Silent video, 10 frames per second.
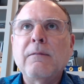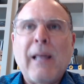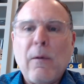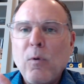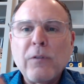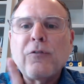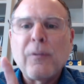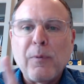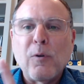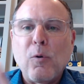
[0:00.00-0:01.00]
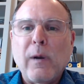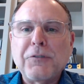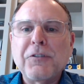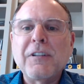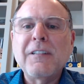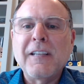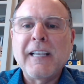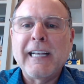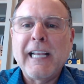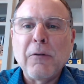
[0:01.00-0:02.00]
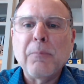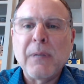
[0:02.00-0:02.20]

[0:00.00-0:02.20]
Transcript: that one simple question can help